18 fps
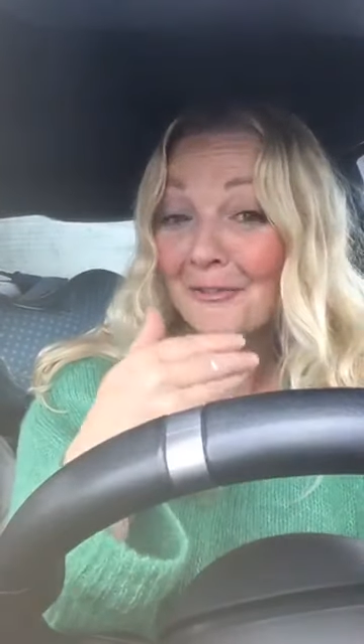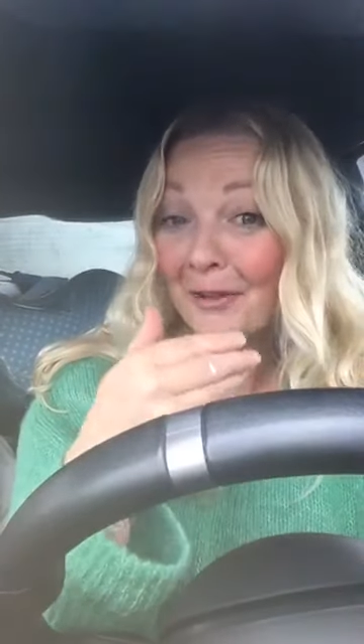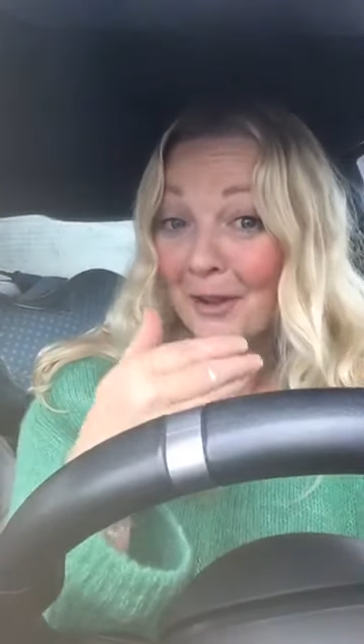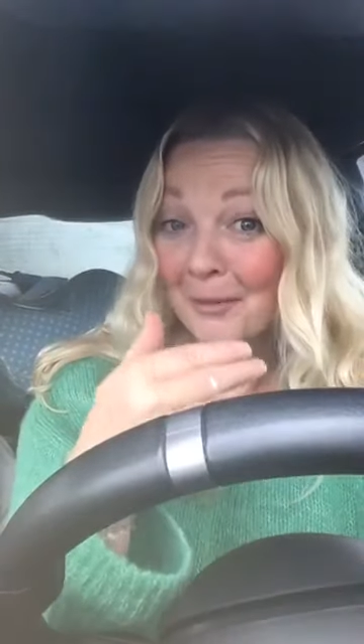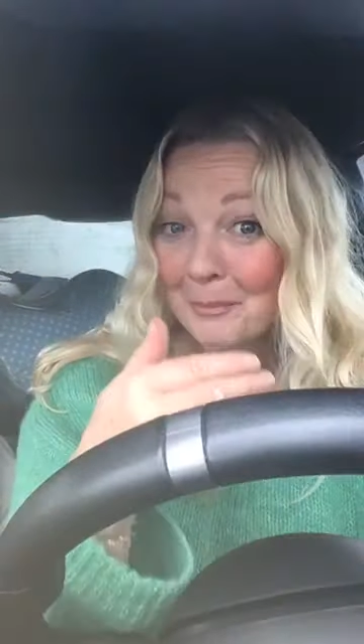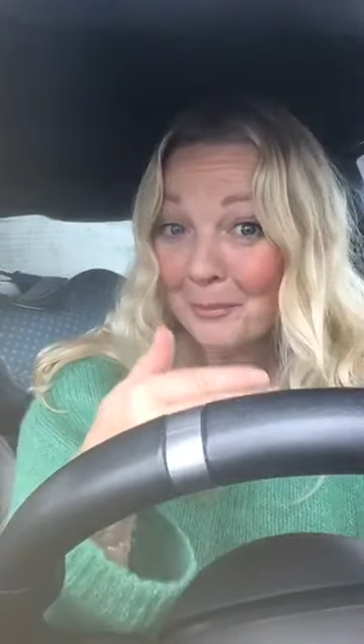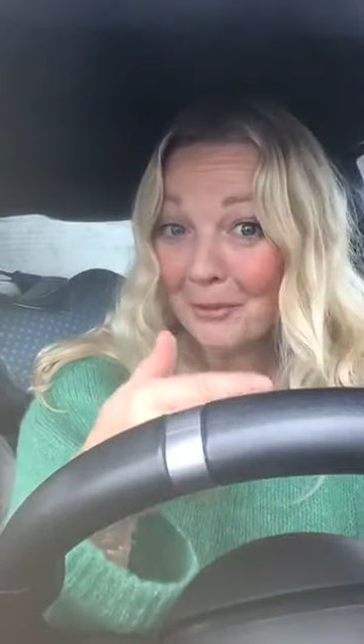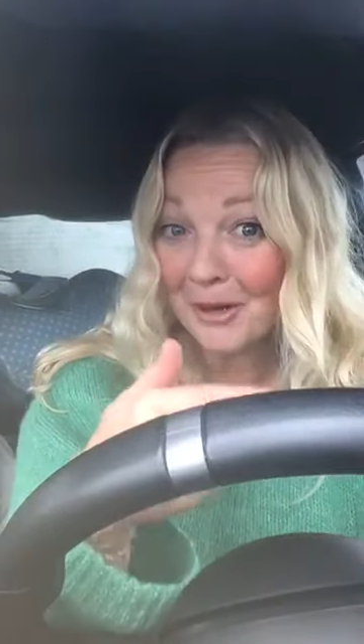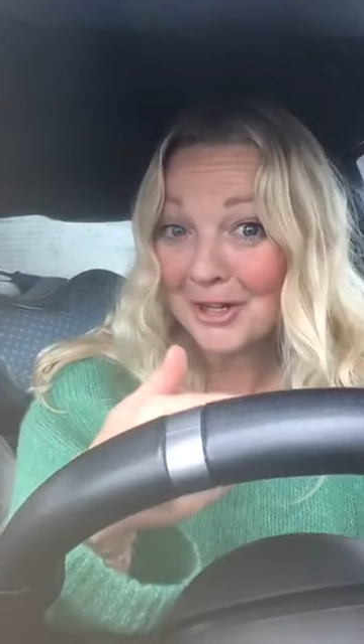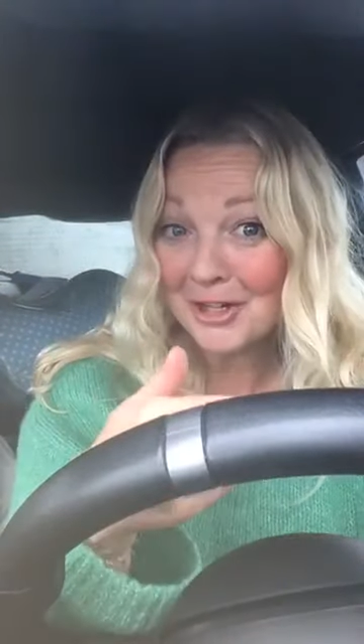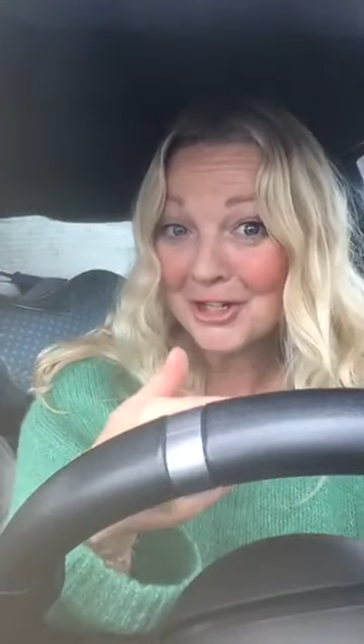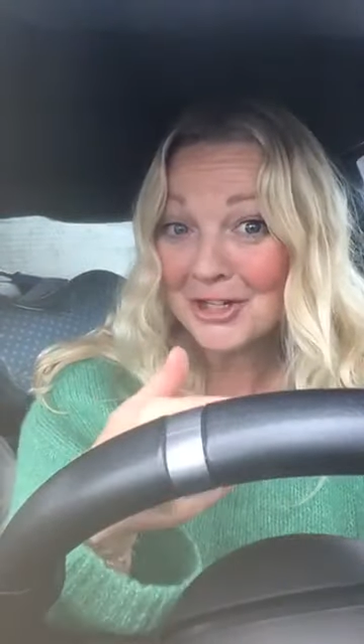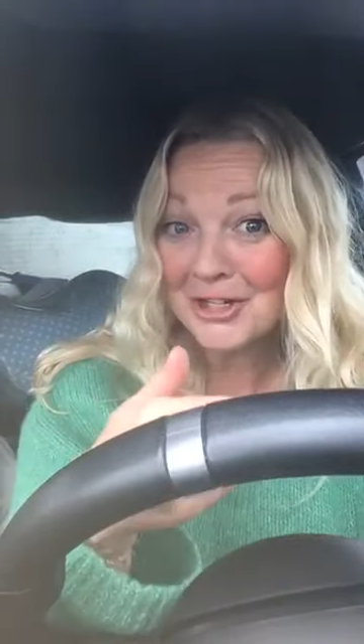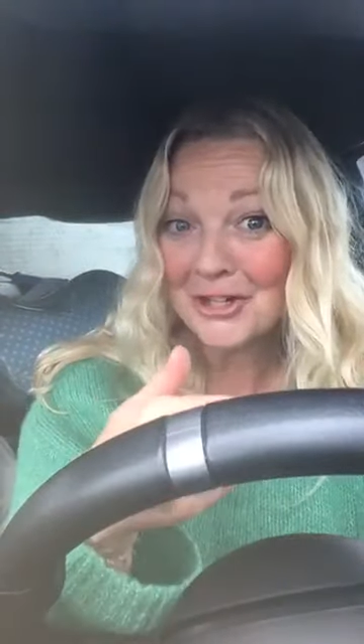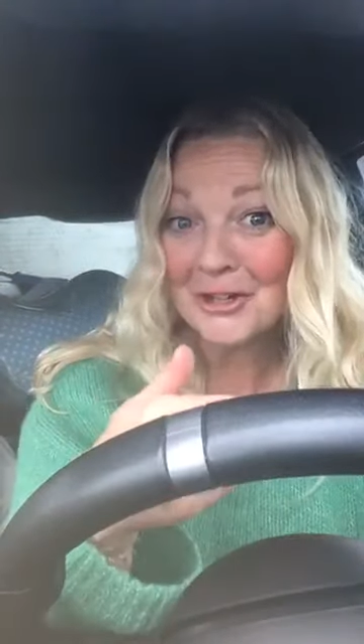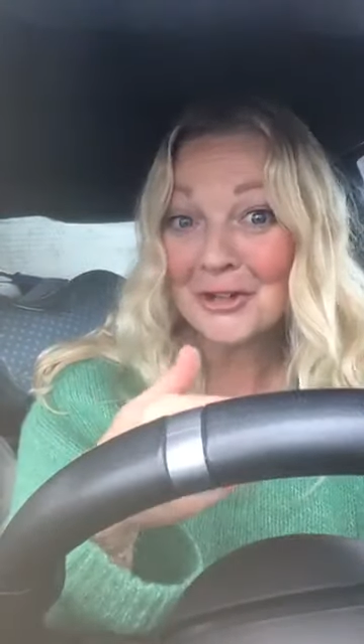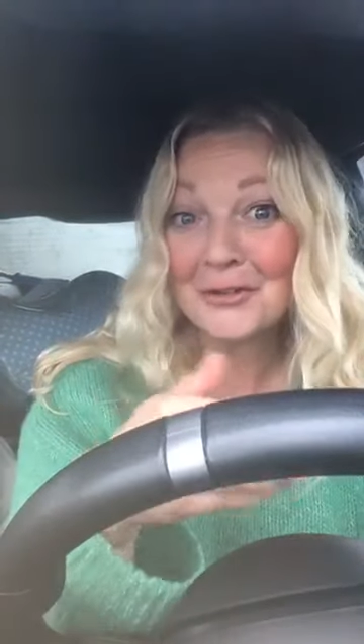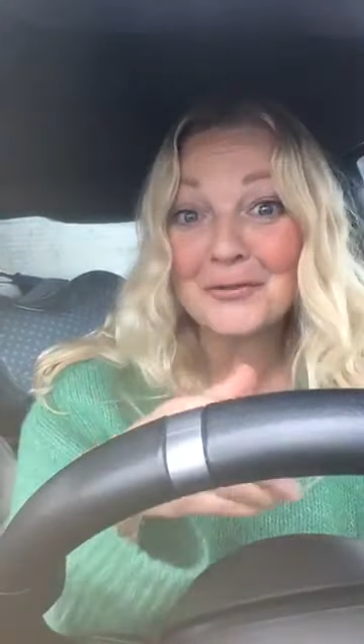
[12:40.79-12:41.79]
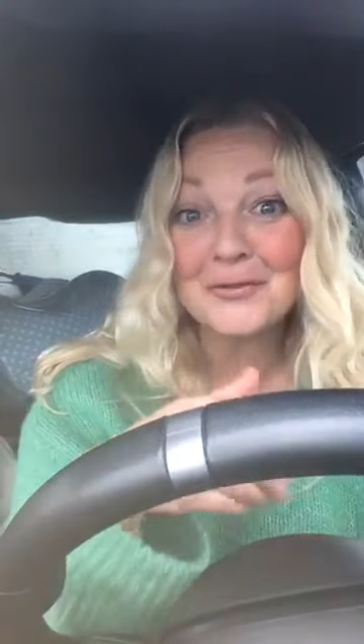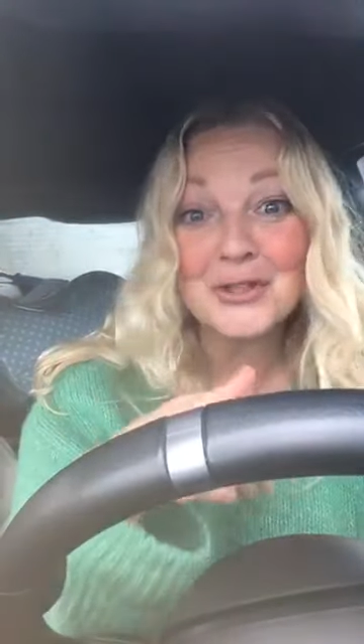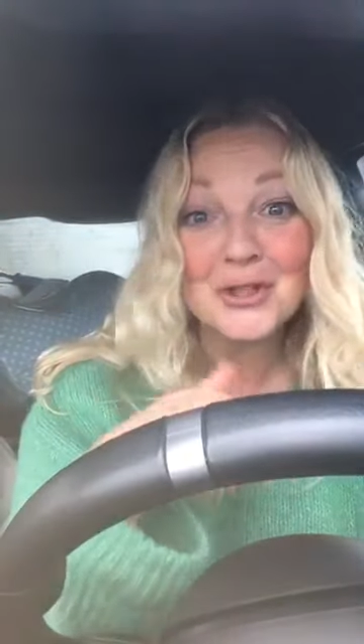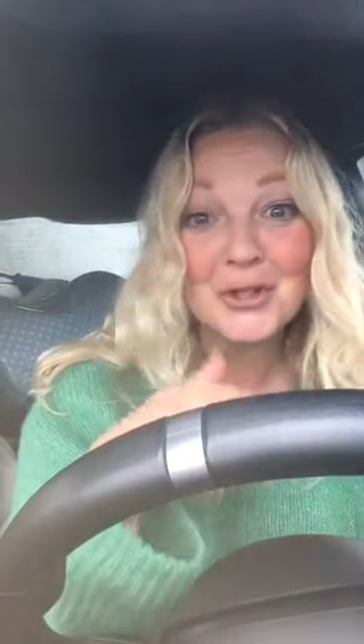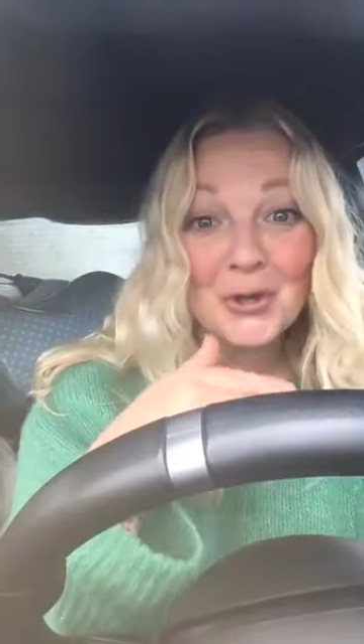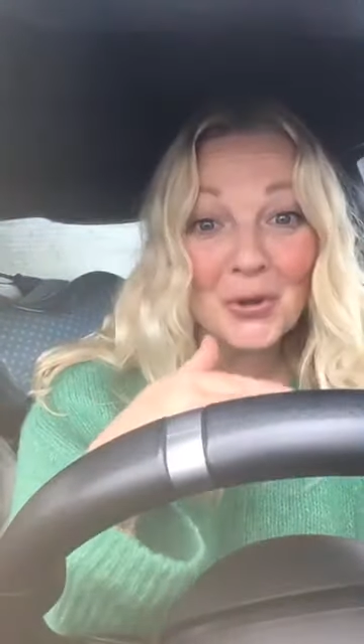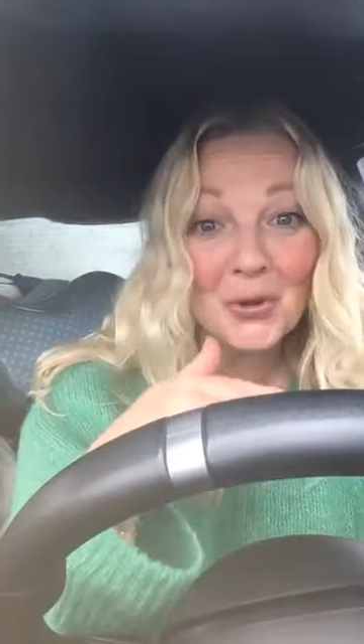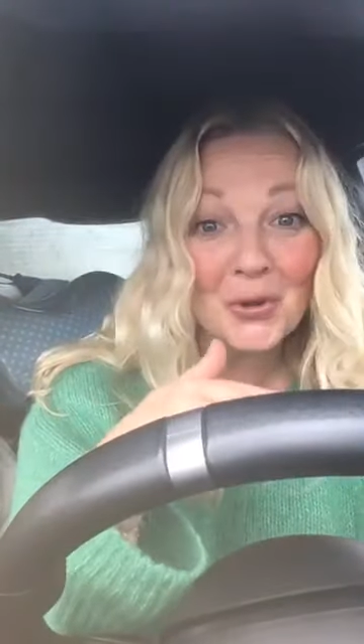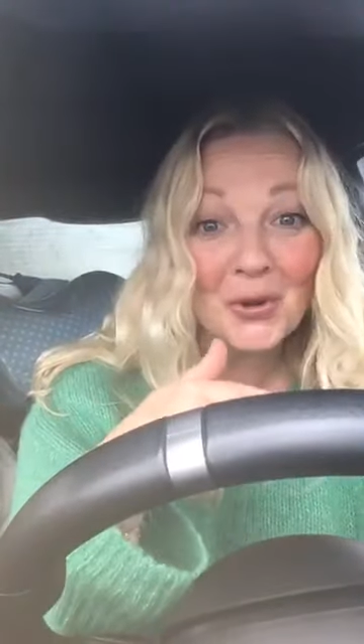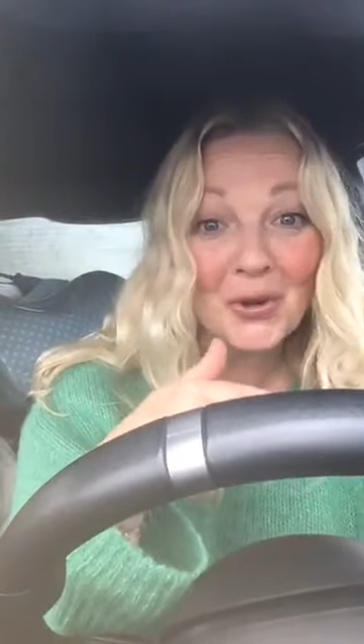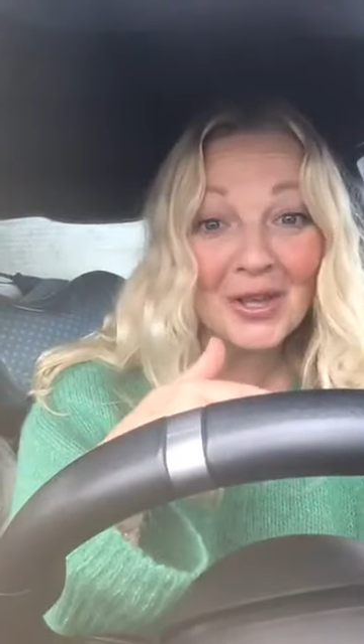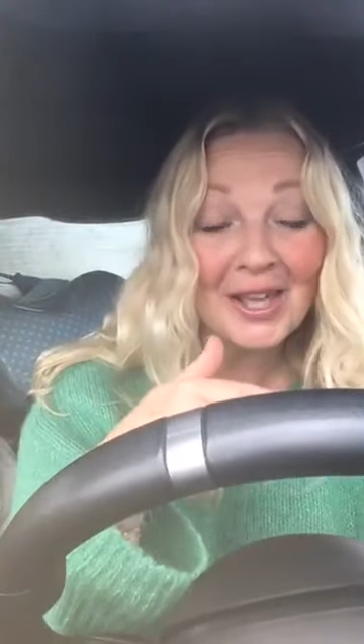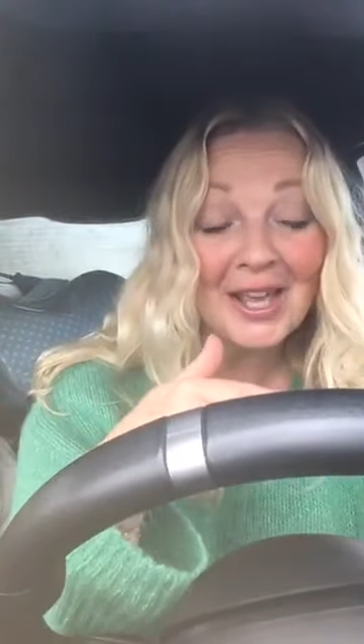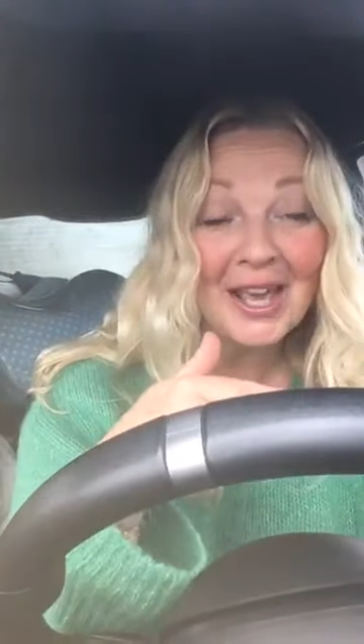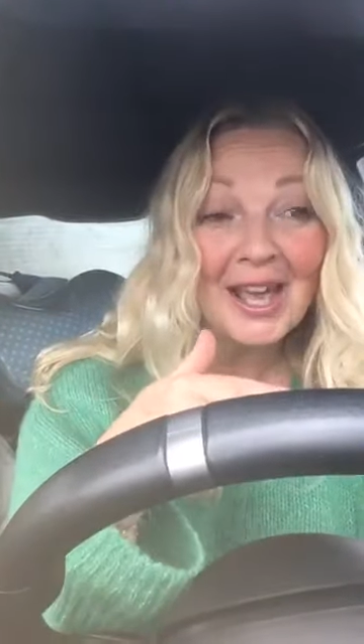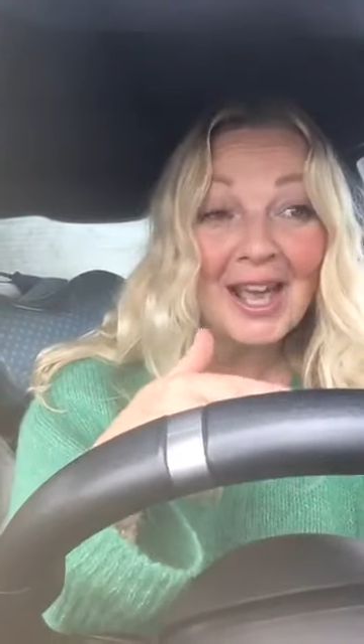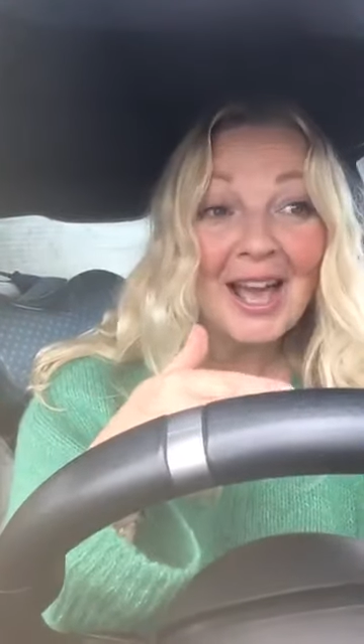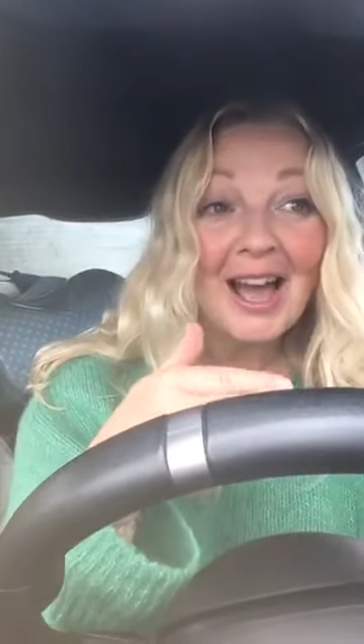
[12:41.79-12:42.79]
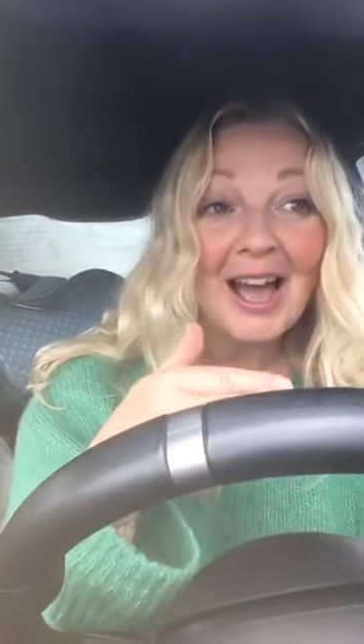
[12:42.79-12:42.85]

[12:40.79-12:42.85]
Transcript: vibration of joy